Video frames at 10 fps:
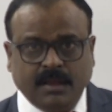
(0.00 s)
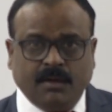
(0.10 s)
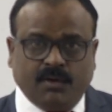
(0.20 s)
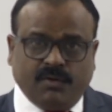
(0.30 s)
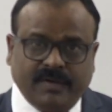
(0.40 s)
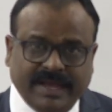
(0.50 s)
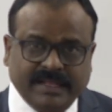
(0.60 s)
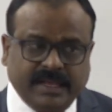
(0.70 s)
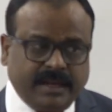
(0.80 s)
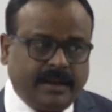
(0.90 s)

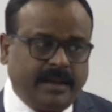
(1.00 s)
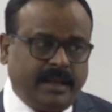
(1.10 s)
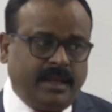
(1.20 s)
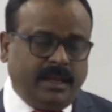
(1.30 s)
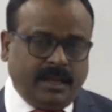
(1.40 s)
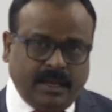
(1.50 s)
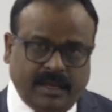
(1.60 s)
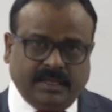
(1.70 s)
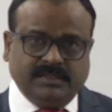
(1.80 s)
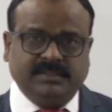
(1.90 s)
whether he
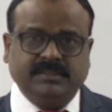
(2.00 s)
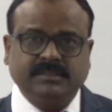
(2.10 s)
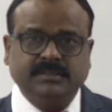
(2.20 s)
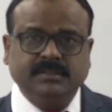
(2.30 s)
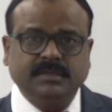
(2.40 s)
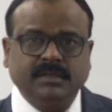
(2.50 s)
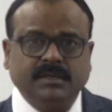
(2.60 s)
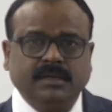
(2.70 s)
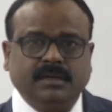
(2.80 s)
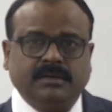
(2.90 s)
is
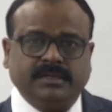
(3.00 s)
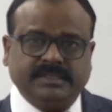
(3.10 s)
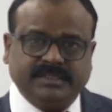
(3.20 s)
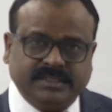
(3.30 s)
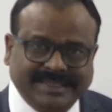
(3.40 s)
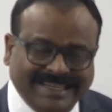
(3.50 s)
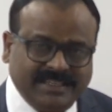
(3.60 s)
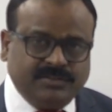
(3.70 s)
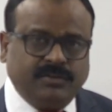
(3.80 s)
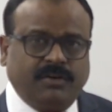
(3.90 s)

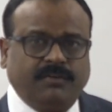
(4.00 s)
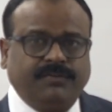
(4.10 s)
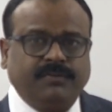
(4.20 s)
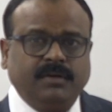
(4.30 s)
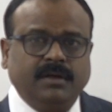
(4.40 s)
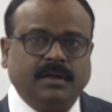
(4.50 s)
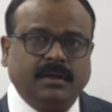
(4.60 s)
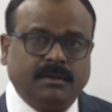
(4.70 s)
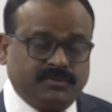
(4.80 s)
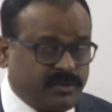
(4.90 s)
resident of,
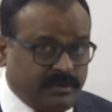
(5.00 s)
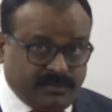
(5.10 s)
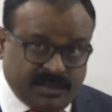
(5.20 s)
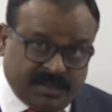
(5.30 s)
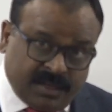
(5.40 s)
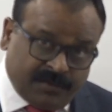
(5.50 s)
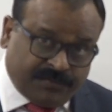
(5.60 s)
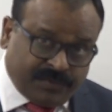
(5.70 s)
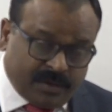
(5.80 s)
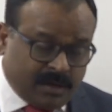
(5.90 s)

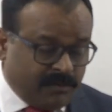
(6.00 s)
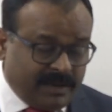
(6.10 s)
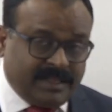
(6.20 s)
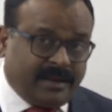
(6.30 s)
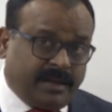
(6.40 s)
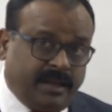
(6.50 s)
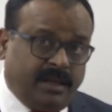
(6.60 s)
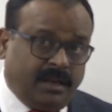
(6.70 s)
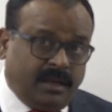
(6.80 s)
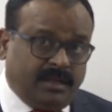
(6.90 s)
whether
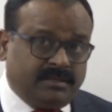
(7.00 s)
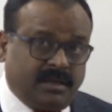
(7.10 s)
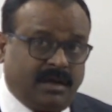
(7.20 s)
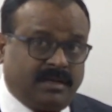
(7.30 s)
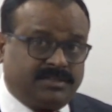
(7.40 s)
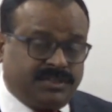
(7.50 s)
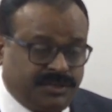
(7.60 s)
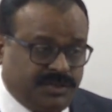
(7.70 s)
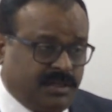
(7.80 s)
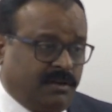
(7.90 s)
he is a
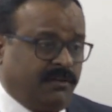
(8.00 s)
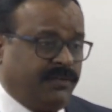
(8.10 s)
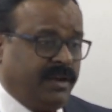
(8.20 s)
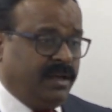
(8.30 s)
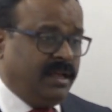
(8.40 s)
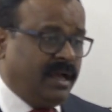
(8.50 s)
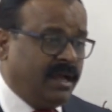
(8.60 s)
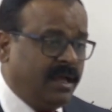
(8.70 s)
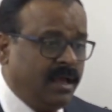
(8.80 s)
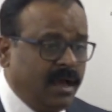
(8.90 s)
citizen of India
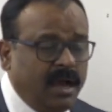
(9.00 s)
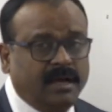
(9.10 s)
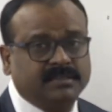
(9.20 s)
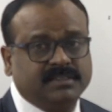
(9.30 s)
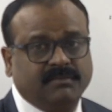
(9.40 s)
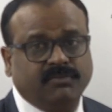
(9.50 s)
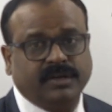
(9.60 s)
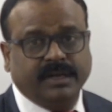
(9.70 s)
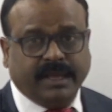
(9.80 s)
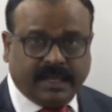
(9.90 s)
or
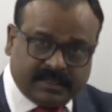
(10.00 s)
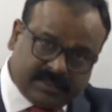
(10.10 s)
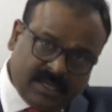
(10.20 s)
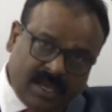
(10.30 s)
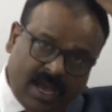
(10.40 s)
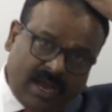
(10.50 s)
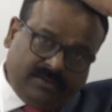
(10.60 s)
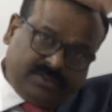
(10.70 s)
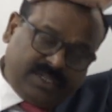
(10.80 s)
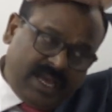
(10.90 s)
someone else
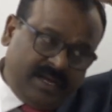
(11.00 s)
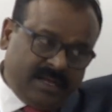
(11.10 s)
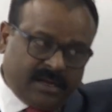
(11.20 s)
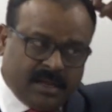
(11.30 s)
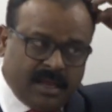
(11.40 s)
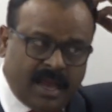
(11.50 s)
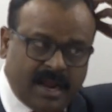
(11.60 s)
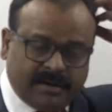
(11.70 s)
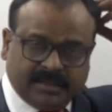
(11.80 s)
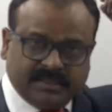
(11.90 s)
outsider
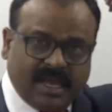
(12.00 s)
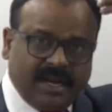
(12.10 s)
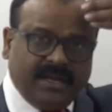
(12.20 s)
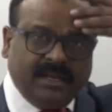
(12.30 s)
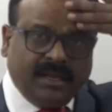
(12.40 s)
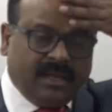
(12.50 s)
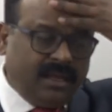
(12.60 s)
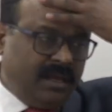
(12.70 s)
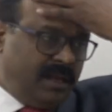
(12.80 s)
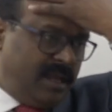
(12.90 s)
and residing
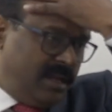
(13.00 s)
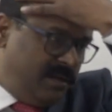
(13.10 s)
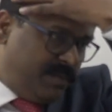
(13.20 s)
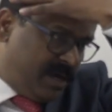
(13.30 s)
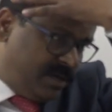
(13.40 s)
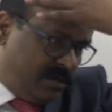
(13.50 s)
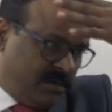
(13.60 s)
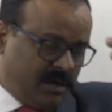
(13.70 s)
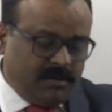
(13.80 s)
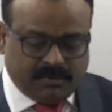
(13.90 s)
in any
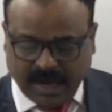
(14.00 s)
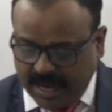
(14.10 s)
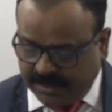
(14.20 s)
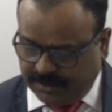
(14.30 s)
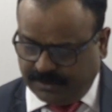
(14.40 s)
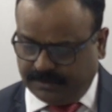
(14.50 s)
particular locality.